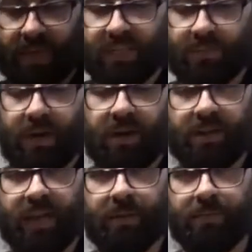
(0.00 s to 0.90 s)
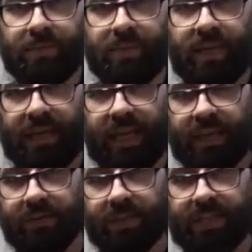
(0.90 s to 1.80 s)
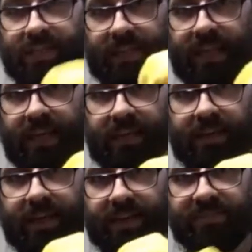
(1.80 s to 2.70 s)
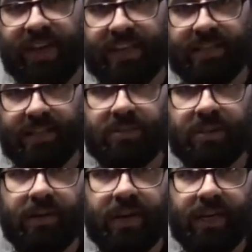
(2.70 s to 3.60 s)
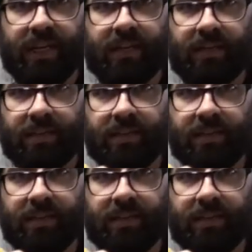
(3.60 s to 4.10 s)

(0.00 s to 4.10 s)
when it's balled up, it can't release the heat as fast as it's generating it.